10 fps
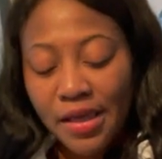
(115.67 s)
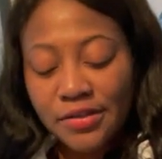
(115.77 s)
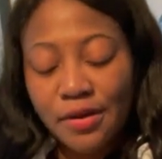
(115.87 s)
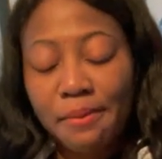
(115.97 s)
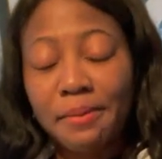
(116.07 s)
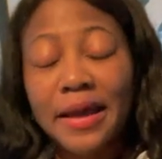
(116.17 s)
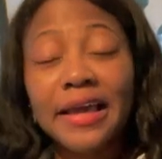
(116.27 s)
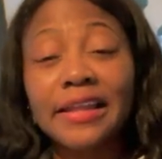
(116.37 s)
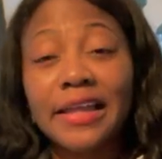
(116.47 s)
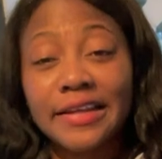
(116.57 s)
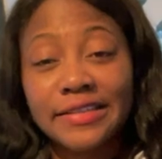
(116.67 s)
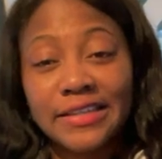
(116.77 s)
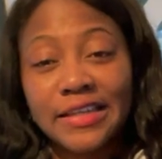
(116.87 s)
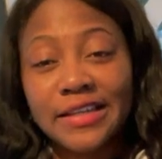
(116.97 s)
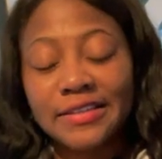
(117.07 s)
So I'm buying a lot of
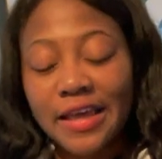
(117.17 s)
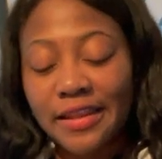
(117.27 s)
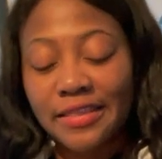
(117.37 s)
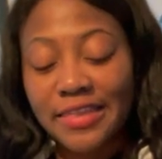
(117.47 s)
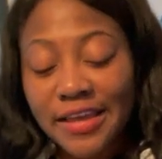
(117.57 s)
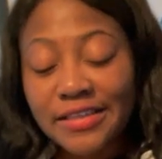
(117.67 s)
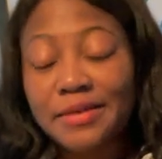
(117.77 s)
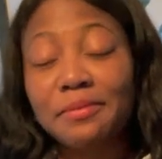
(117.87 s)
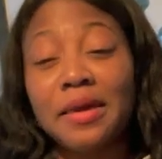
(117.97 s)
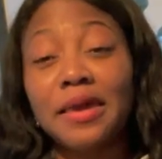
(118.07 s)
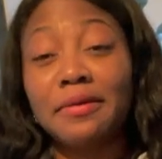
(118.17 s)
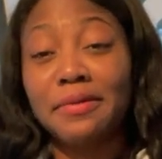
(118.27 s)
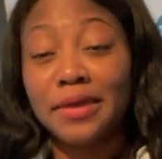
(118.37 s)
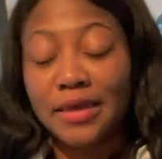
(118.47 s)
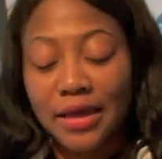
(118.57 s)
seeds, and this
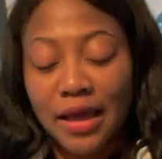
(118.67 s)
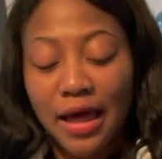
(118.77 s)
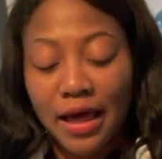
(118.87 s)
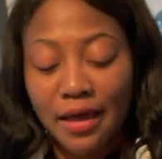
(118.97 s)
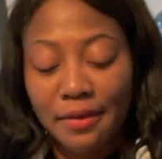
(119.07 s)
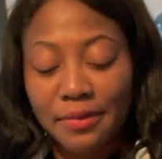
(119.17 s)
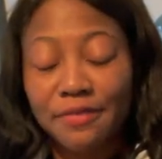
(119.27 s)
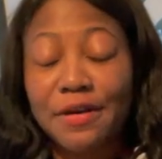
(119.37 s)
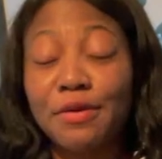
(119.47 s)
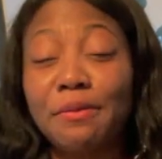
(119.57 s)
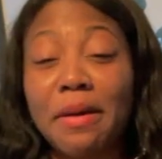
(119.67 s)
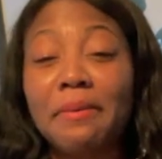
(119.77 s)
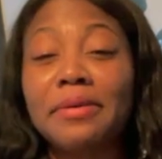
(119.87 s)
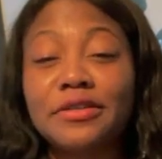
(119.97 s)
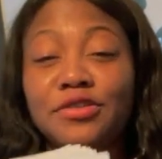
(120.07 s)
maybe, if I
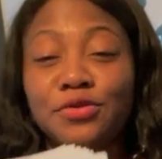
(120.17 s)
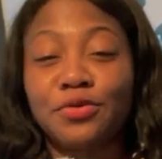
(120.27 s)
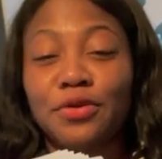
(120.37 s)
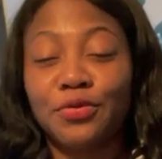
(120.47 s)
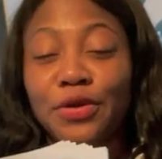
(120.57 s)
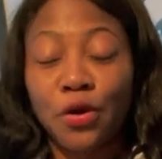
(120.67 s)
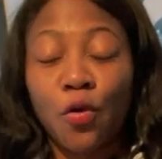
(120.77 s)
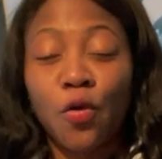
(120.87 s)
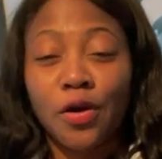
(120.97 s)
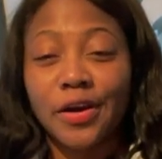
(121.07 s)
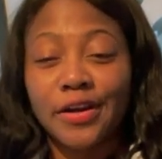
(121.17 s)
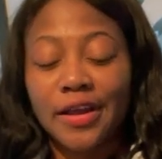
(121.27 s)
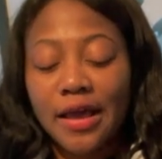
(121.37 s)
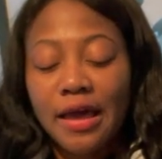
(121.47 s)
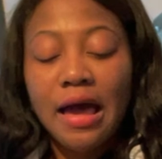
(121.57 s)
remember to record,
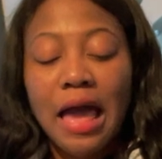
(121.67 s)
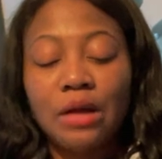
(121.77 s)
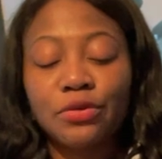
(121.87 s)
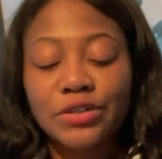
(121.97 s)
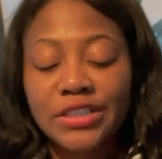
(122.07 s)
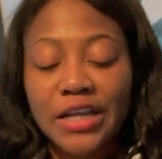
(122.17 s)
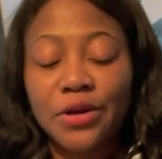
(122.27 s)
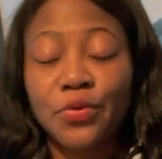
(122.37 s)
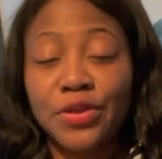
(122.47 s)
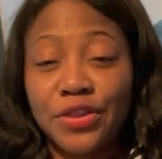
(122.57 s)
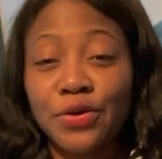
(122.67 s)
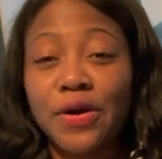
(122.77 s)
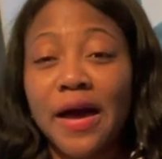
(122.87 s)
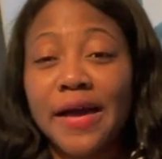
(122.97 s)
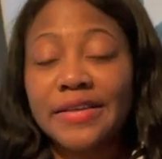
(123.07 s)
I will share with you
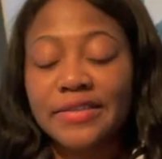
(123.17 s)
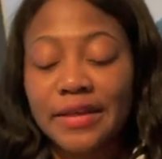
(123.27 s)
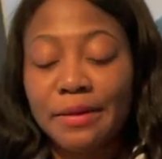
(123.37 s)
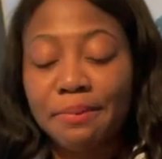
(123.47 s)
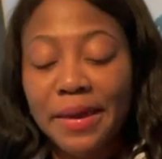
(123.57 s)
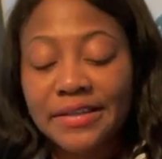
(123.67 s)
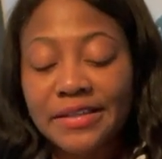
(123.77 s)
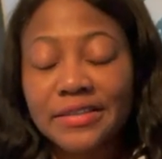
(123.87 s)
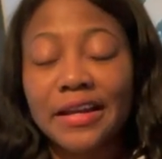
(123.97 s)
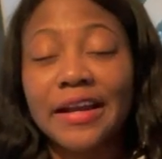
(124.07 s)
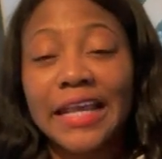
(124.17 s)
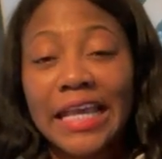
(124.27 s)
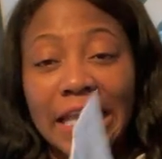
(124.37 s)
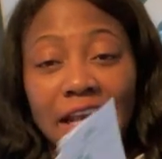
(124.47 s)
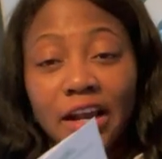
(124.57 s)
guys. The impatiens that are
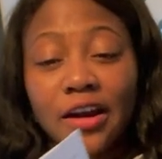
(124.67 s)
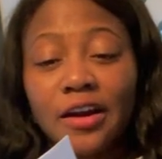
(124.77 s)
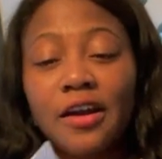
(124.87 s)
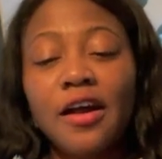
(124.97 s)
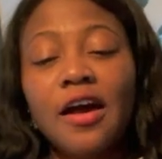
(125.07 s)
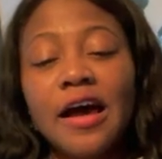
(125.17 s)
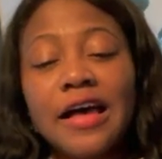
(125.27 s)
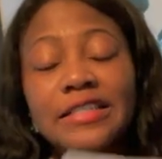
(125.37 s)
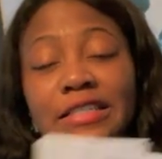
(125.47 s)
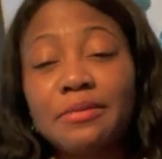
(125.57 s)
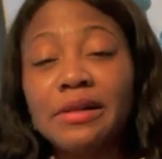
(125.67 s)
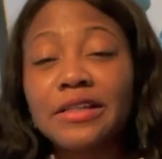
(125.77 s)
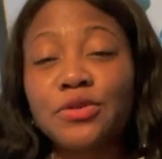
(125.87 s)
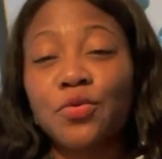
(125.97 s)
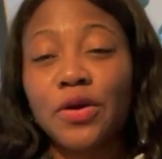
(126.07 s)
here are similar
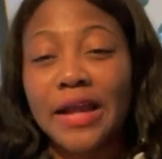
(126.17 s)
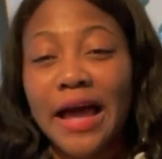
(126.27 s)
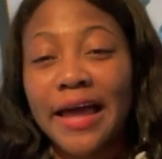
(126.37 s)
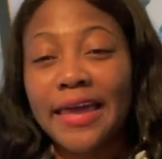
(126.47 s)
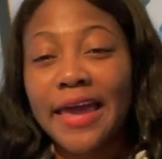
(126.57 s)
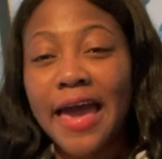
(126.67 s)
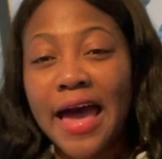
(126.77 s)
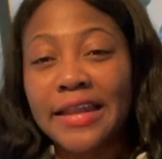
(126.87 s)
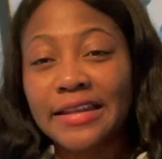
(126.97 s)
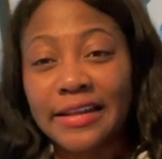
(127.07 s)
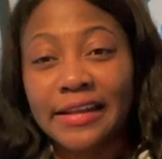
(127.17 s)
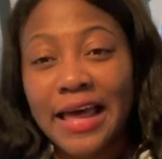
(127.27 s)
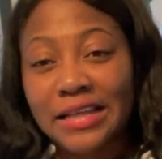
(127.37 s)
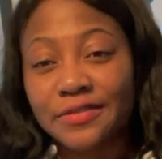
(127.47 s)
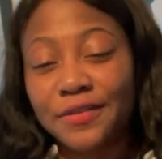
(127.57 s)
to what I had in the
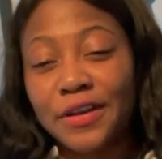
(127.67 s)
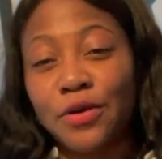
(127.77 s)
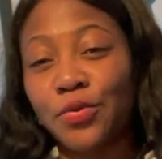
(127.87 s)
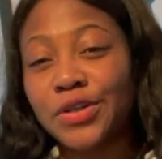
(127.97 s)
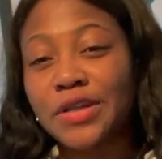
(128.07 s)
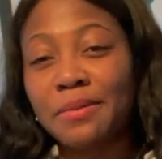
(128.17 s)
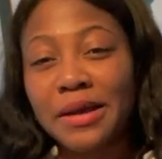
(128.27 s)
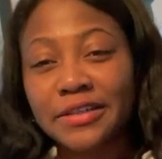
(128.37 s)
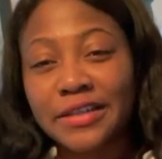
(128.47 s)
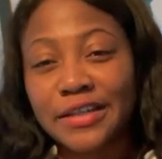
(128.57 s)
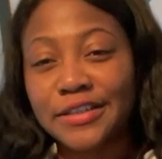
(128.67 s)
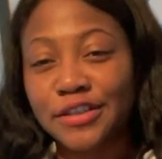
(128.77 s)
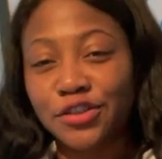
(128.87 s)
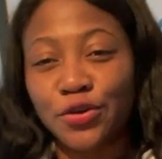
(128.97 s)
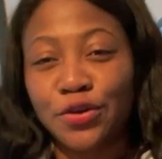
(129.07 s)
last video, which I'm actually going to
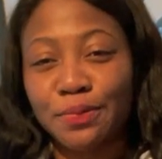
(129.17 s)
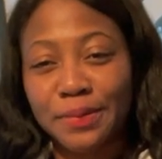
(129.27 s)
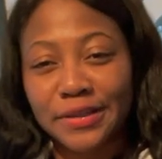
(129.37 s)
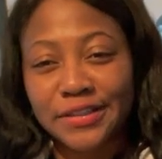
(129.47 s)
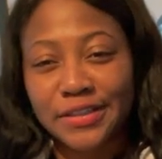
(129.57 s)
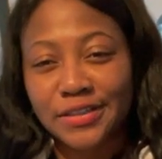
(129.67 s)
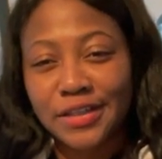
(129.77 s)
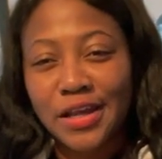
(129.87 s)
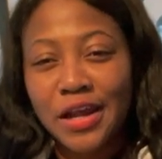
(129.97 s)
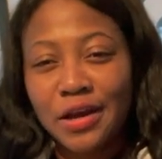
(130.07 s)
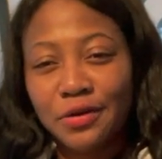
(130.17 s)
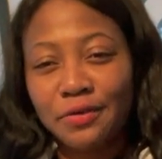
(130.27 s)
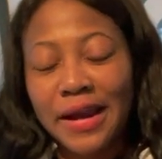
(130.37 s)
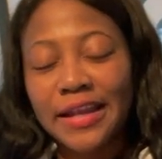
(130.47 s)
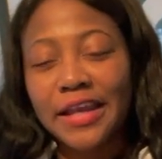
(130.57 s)
just show you pictures
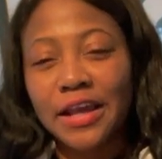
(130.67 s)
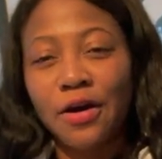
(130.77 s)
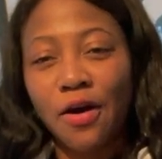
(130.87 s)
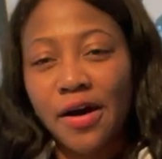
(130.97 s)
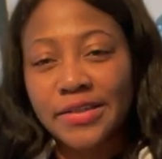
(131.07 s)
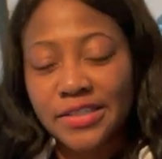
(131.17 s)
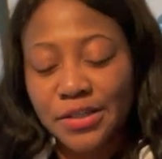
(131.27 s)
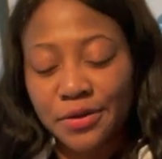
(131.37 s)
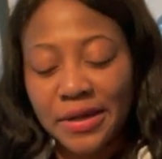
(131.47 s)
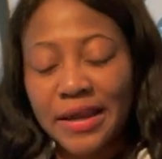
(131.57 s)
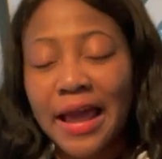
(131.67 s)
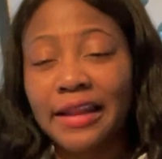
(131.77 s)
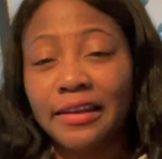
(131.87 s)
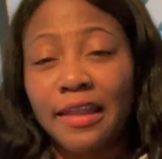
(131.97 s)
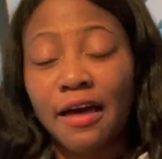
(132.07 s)
right here on screen. I
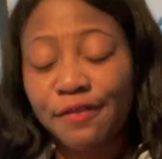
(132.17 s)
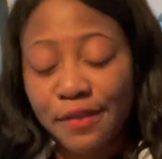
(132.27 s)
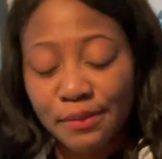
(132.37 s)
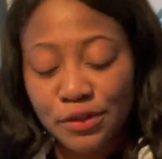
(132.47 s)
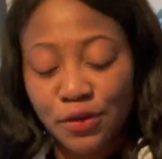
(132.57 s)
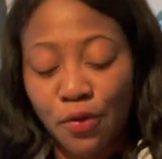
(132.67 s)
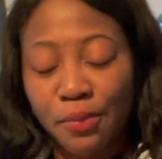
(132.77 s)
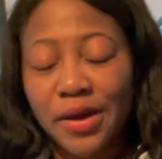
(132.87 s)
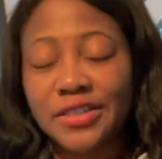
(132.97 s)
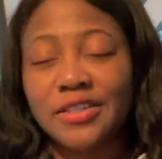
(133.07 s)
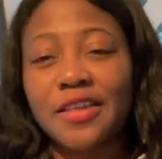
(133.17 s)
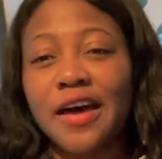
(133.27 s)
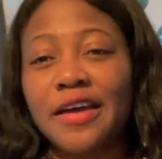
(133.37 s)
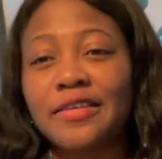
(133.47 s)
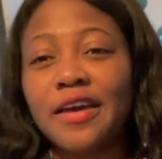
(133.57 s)
love them so much
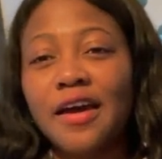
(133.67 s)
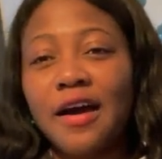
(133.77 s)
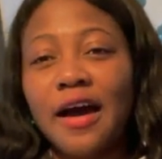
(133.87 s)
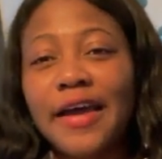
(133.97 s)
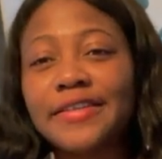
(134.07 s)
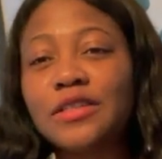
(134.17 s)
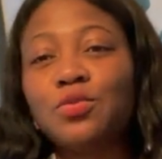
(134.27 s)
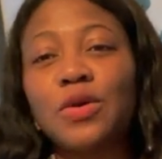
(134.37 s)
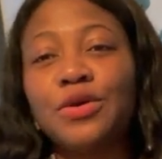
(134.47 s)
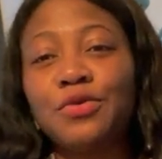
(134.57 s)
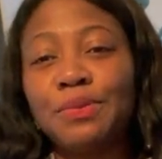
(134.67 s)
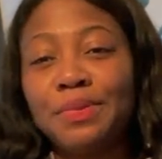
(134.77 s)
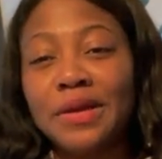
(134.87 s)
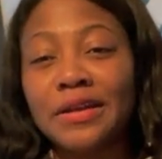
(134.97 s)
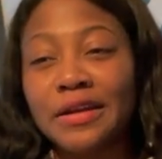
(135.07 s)
that I just want to
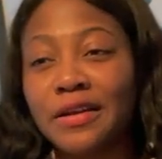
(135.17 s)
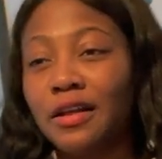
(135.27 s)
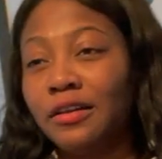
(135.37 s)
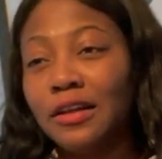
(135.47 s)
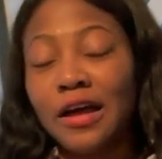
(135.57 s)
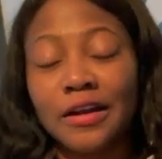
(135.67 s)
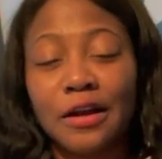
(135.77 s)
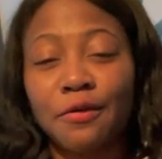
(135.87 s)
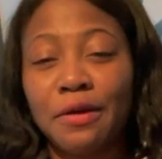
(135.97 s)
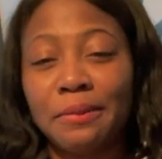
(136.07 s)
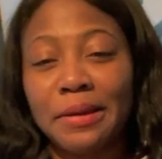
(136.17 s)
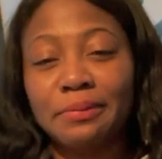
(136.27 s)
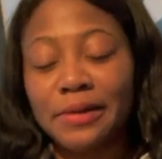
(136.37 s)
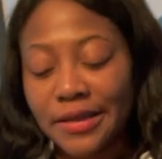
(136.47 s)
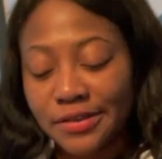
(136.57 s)
repeat it a lot around my
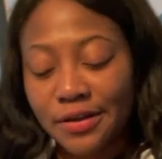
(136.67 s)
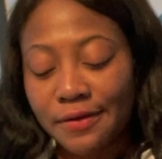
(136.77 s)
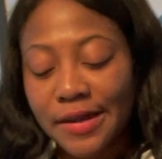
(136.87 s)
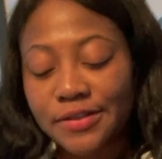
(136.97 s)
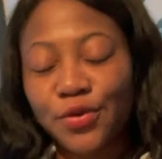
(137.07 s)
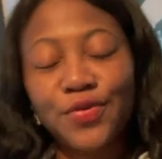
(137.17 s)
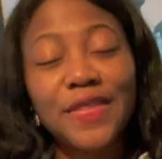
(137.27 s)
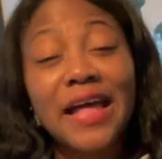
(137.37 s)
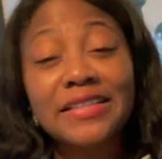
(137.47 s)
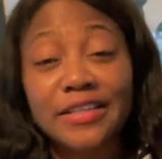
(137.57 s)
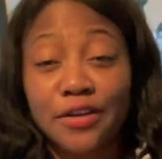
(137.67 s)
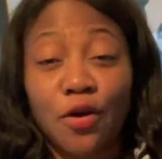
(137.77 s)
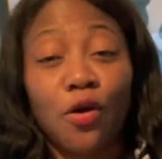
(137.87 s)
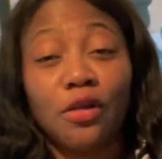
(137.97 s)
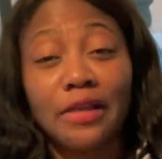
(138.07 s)
place. All right, so that's it
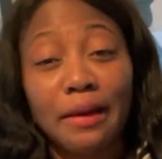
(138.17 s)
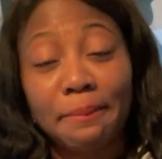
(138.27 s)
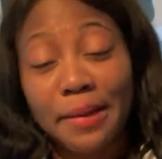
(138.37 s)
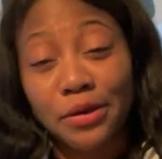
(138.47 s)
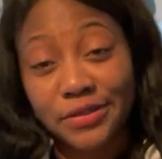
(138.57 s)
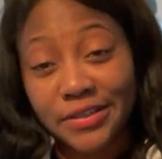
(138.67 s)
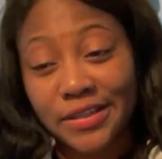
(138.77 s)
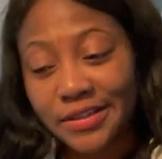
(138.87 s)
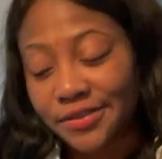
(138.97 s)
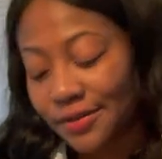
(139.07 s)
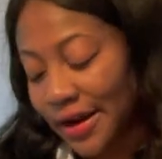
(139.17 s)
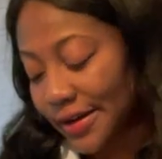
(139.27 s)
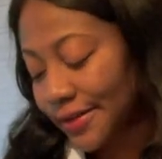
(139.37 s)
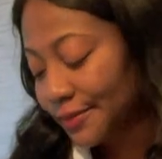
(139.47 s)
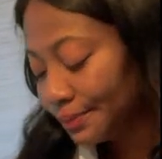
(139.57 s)
all about seeds, right?